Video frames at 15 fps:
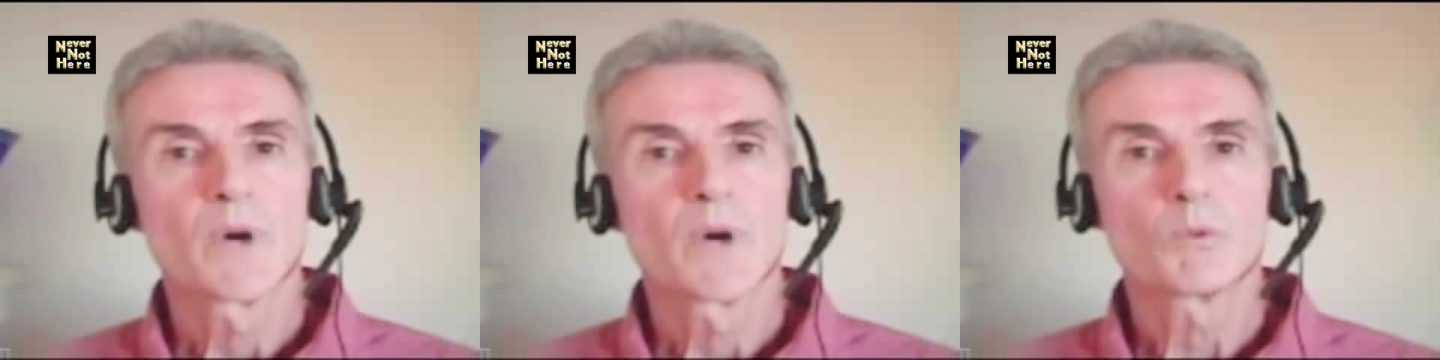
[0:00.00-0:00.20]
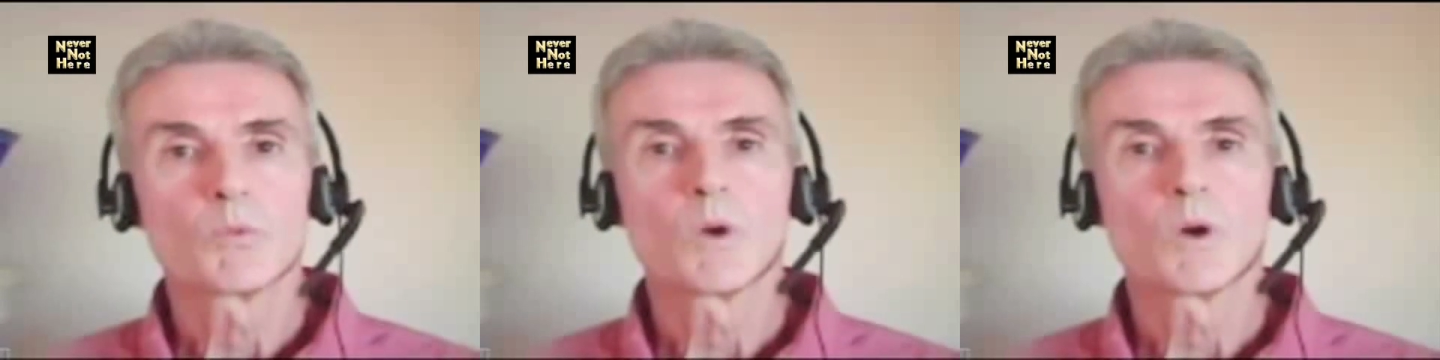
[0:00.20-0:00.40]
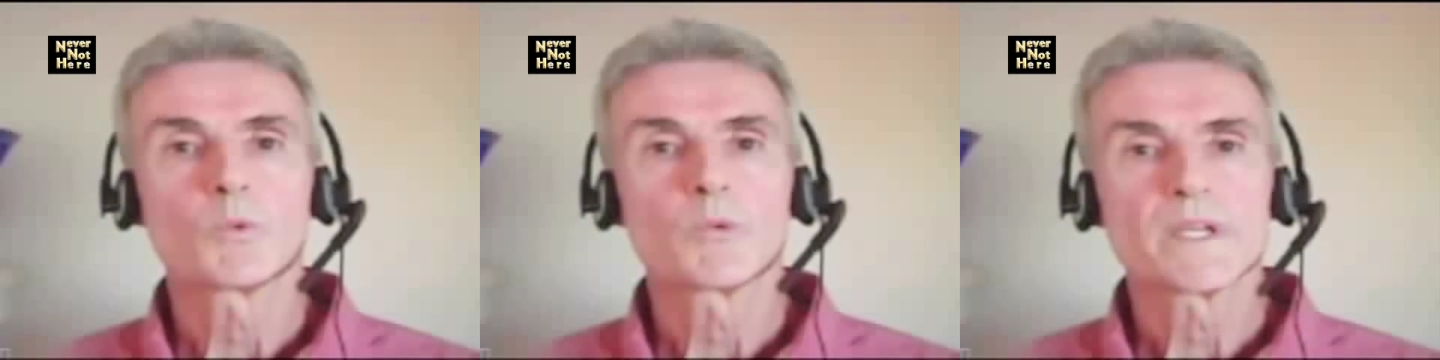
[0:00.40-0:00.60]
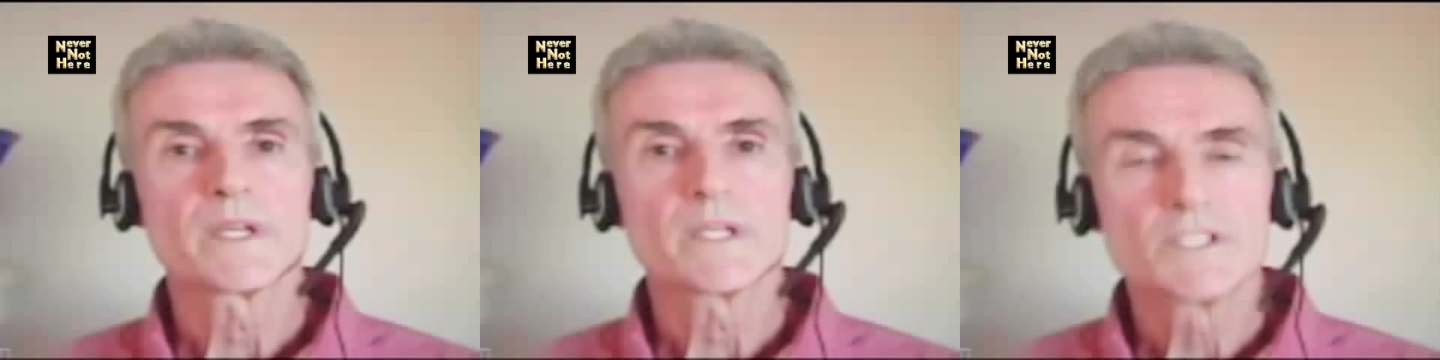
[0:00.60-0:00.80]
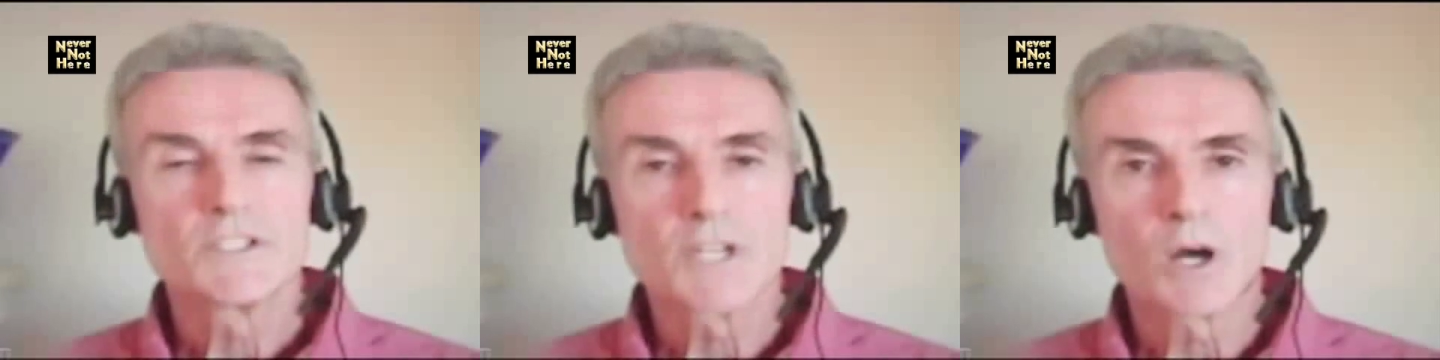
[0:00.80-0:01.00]
but what
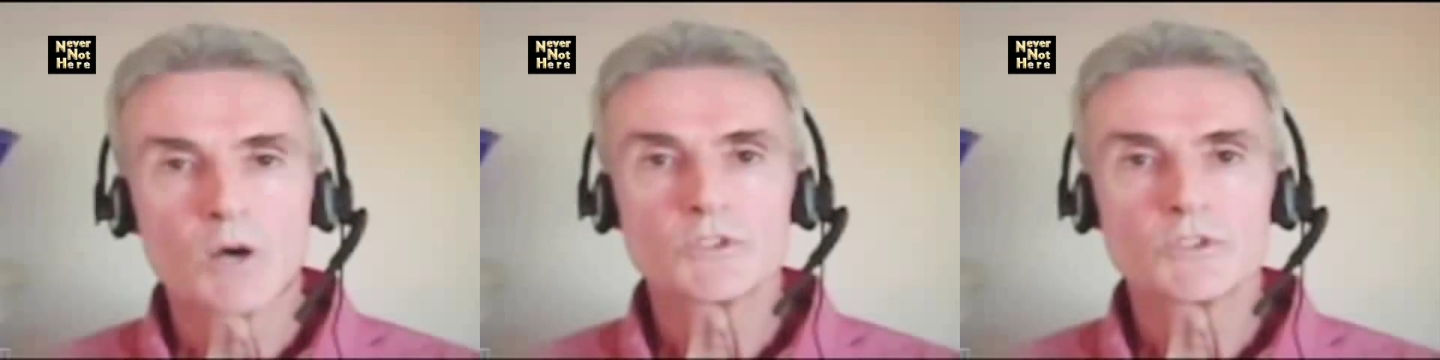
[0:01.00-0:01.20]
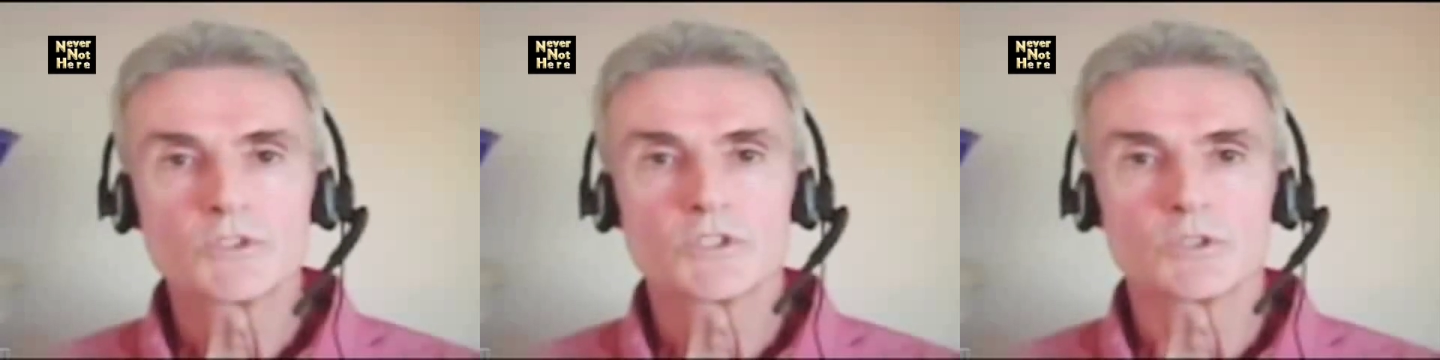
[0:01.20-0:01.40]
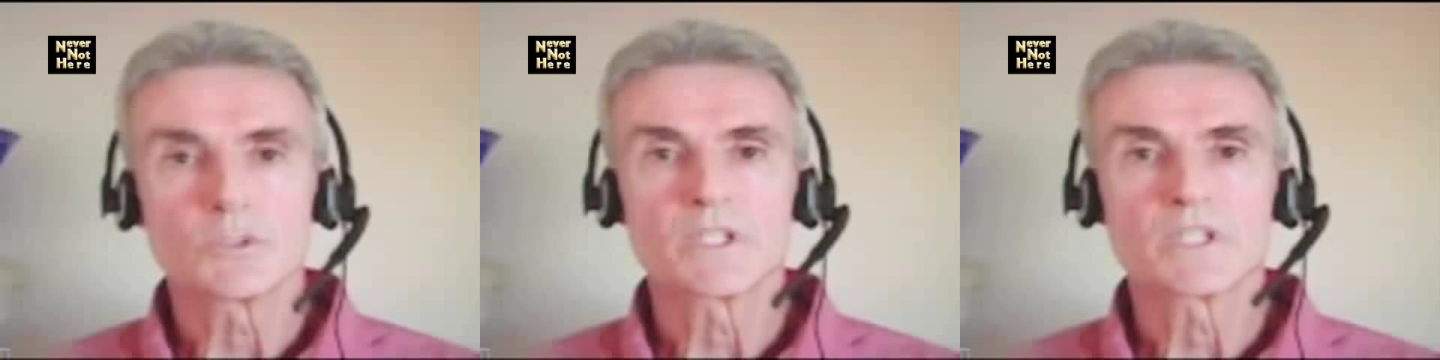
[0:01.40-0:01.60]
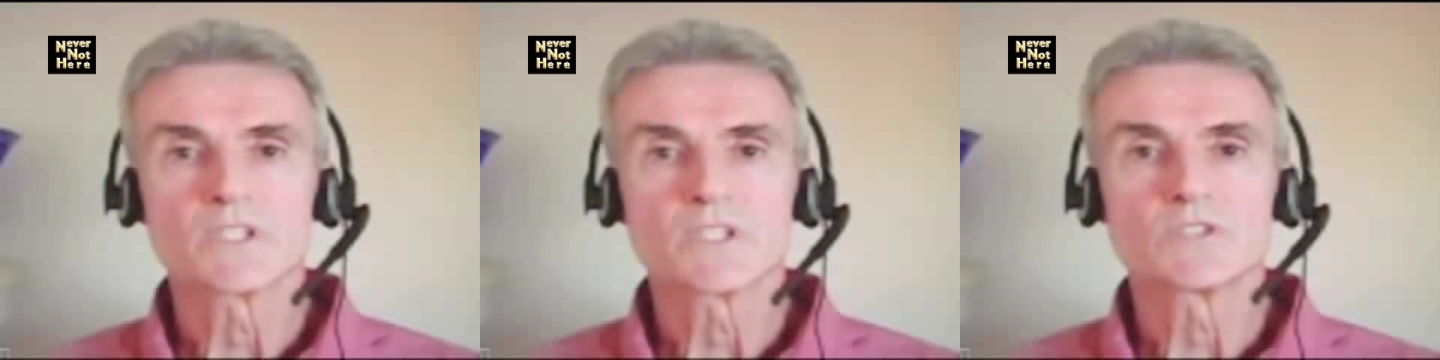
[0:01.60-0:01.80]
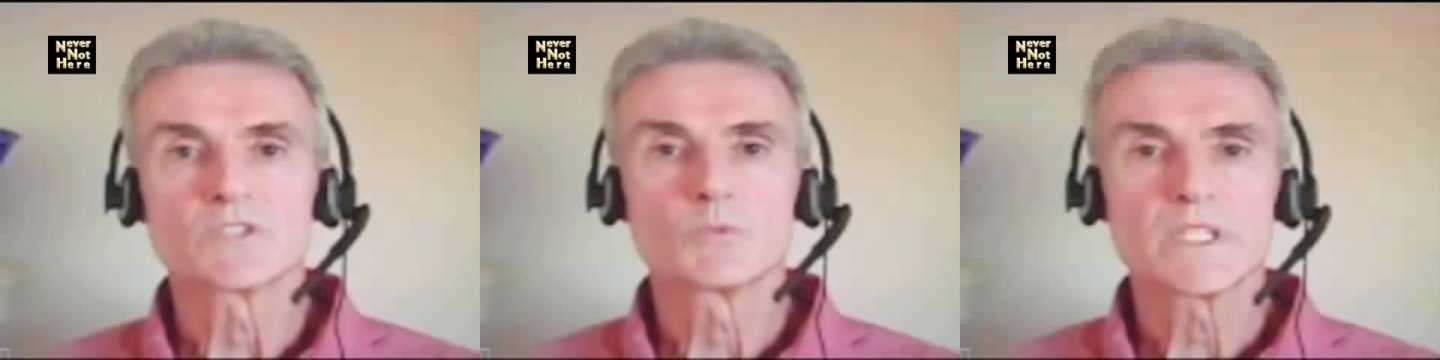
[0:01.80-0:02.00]
we don't do
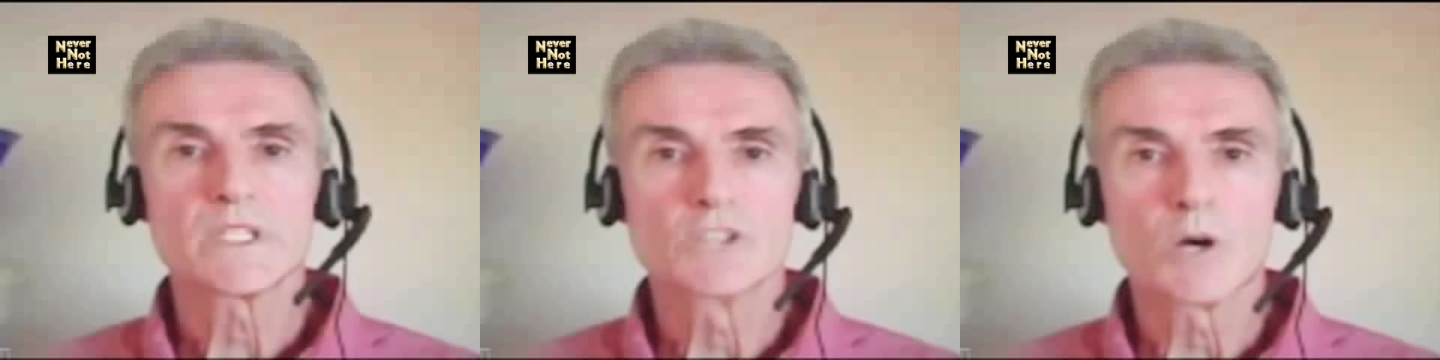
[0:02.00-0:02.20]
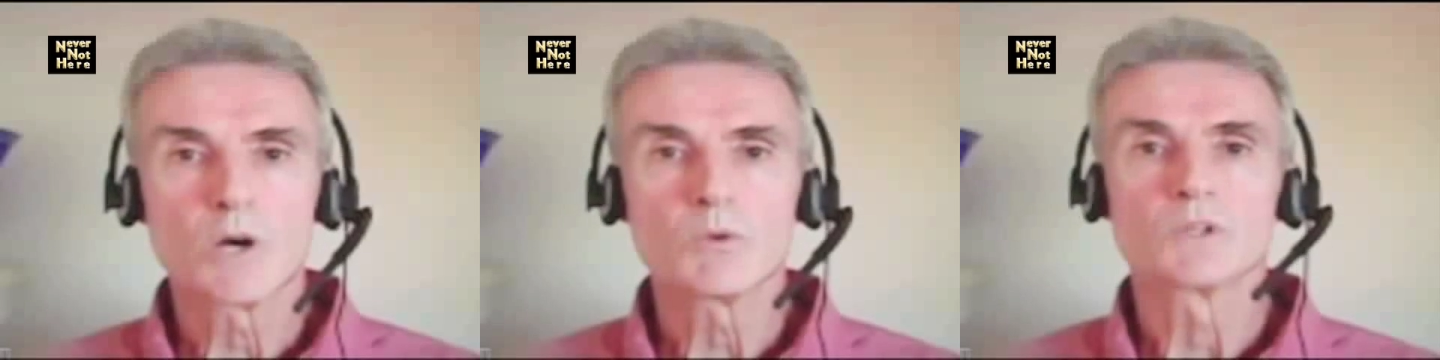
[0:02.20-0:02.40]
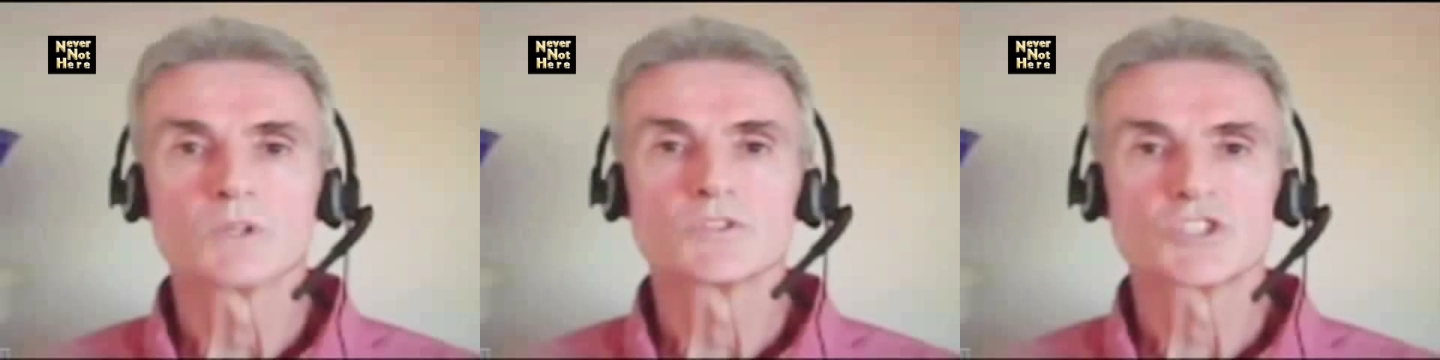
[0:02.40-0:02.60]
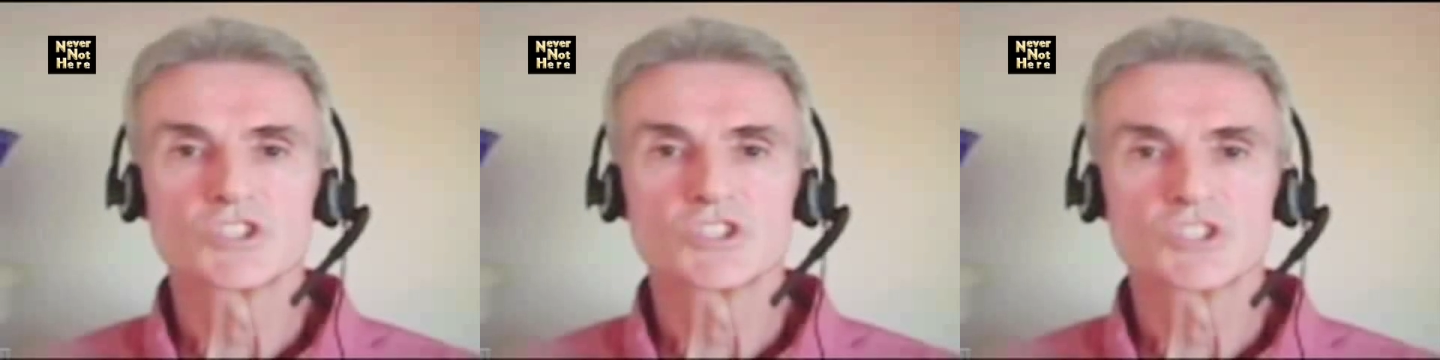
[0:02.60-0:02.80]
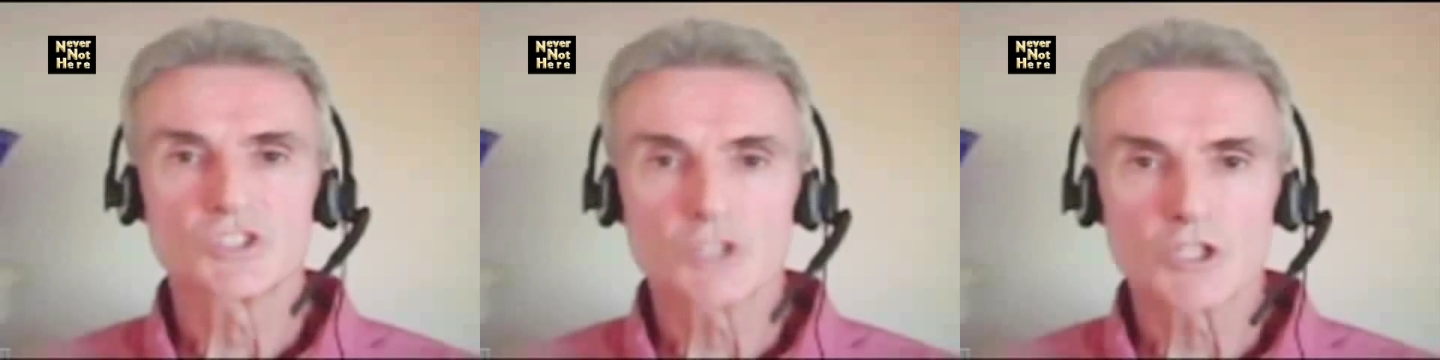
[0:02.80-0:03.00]
is we don't
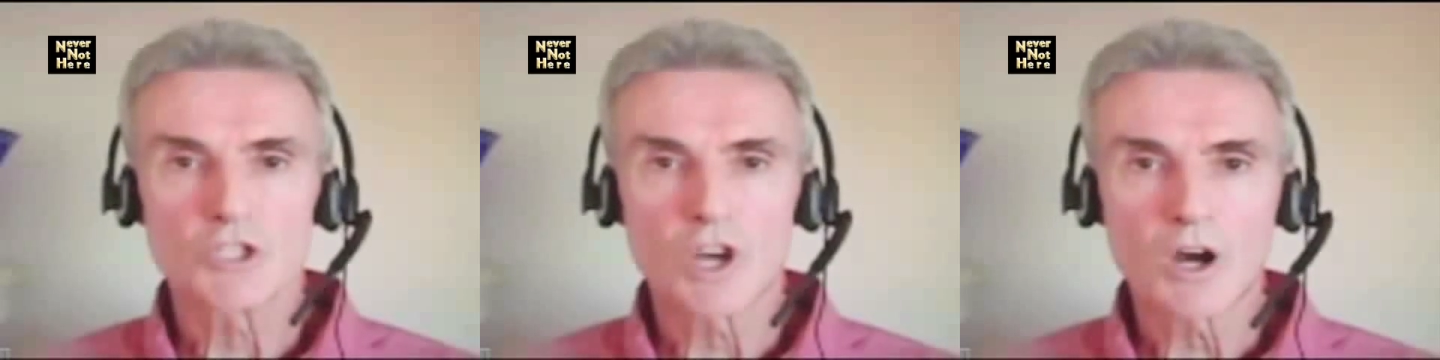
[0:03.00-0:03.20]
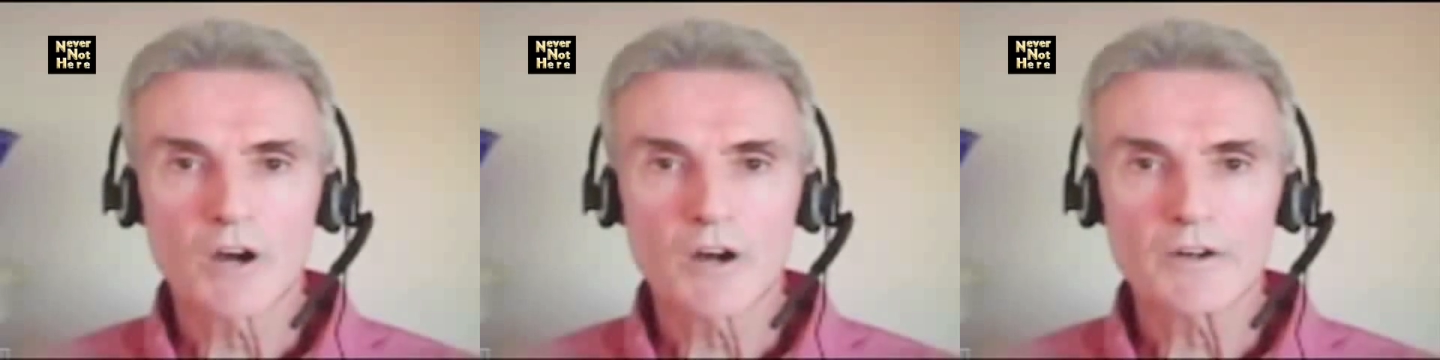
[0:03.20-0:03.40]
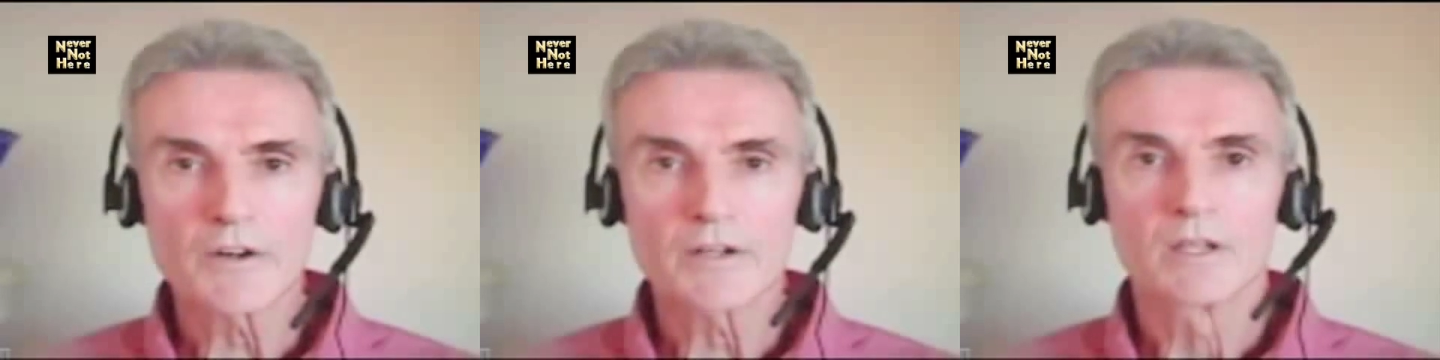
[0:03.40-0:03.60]
start